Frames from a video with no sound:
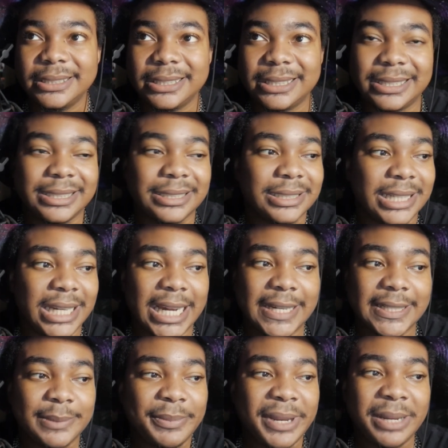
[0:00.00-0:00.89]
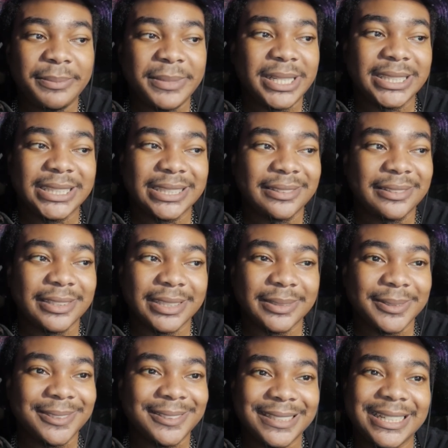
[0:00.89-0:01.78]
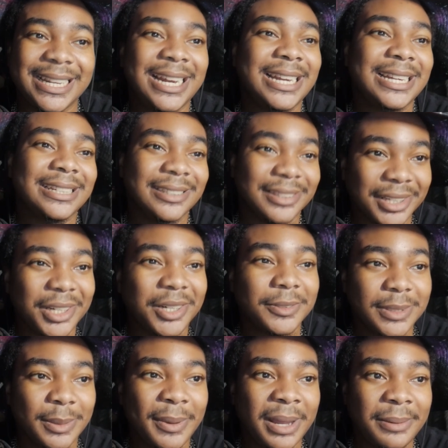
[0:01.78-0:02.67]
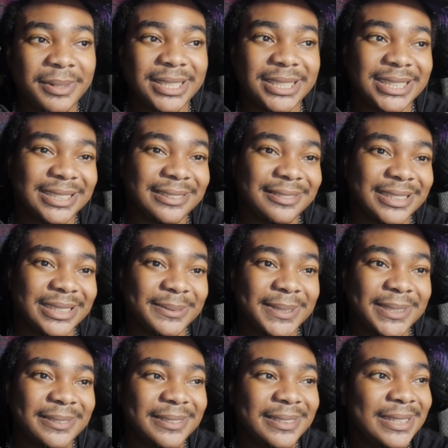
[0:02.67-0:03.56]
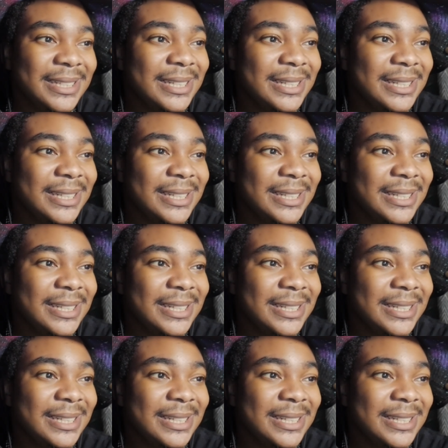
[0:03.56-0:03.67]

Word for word: and they have the Batman series, bro. And I love the Batman series, bro.